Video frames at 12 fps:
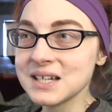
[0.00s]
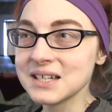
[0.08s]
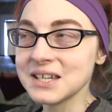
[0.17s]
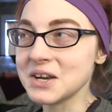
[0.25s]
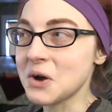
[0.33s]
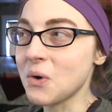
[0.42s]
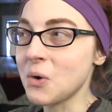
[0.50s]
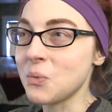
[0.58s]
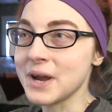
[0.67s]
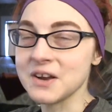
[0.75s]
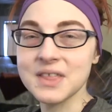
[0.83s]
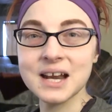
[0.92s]
you know,
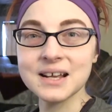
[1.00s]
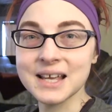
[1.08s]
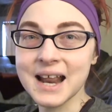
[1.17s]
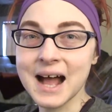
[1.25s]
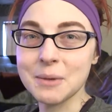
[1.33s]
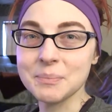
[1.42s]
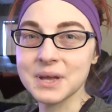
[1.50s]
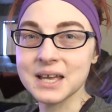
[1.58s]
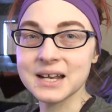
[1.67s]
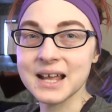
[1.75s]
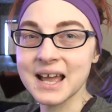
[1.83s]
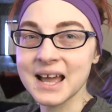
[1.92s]
aware that it could
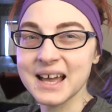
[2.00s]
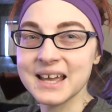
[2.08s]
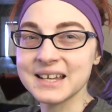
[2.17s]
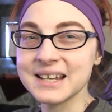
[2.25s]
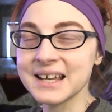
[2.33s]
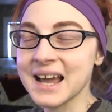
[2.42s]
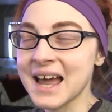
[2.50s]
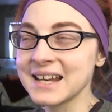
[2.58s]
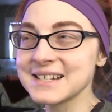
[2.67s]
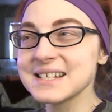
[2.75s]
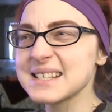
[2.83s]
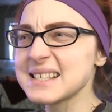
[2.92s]
happen. And it kind
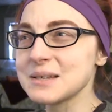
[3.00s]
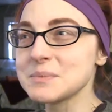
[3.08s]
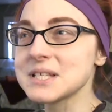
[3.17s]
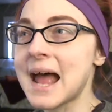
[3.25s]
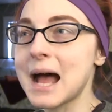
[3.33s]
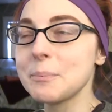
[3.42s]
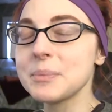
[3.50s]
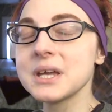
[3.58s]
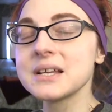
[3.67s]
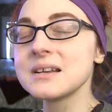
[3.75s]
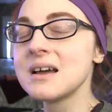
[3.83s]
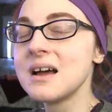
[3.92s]
of just seems to
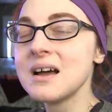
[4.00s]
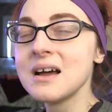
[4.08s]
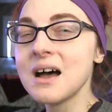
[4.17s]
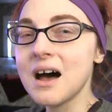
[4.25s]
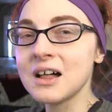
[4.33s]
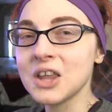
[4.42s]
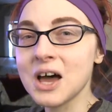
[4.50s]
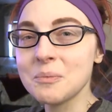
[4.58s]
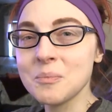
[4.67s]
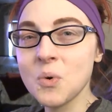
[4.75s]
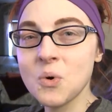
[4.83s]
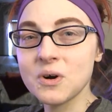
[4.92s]
happen a
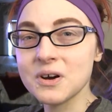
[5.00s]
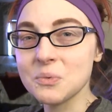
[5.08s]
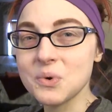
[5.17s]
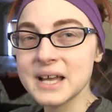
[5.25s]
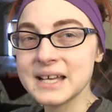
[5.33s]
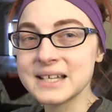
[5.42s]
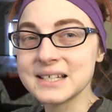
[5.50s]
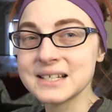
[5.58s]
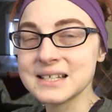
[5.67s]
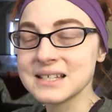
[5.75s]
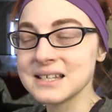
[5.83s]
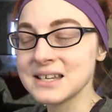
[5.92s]
lot more
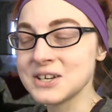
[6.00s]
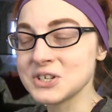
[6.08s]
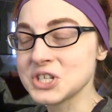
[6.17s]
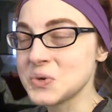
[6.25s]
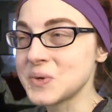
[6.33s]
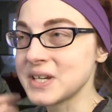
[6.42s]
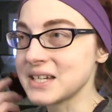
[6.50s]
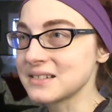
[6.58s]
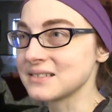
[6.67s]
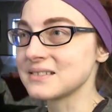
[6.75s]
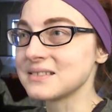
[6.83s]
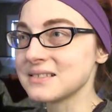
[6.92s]
when you're
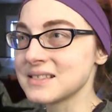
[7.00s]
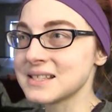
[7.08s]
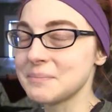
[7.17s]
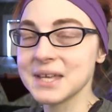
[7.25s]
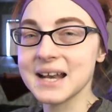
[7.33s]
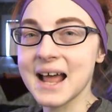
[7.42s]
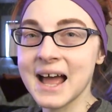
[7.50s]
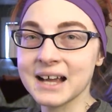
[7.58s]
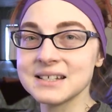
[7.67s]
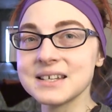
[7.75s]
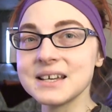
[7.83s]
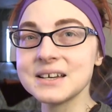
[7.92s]
doing something
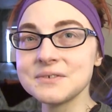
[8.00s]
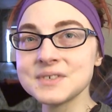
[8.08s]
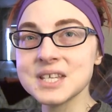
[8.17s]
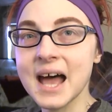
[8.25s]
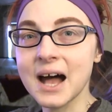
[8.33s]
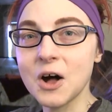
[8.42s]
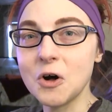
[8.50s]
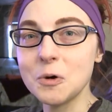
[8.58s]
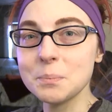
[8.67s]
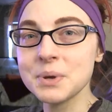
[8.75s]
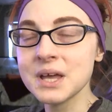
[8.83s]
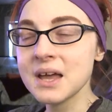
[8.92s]
active to
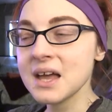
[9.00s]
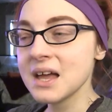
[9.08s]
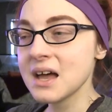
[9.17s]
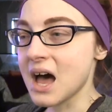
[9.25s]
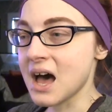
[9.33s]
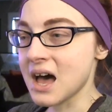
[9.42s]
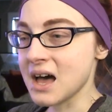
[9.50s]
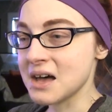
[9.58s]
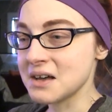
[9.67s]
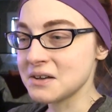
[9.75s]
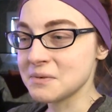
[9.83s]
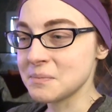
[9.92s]
help
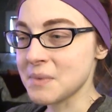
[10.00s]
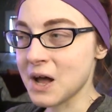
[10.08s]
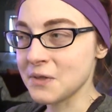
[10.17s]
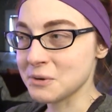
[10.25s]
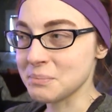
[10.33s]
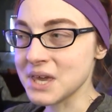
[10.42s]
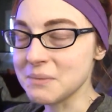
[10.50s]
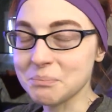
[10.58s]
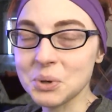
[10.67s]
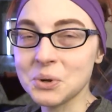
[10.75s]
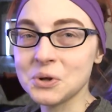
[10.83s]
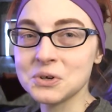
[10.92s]
um, other
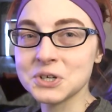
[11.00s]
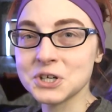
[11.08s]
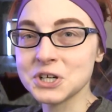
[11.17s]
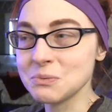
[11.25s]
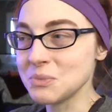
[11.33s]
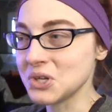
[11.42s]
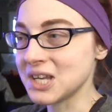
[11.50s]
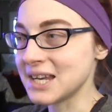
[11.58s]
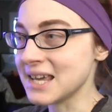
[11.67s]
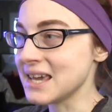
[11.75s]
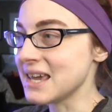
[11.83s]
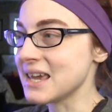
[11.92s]
people, your
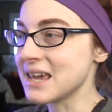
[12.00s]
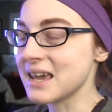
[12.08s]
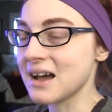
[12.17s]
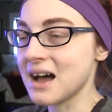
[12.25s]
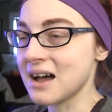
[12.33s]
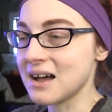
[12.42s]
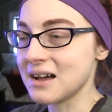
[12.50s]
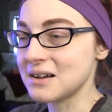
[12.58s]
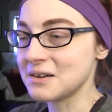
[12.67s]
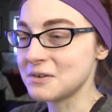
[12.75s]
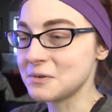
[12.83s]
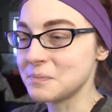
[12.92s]
community,
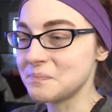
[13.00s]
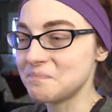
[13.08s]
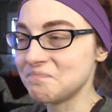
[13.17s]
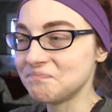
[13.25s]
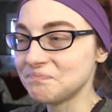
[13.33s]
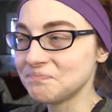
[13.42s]
um,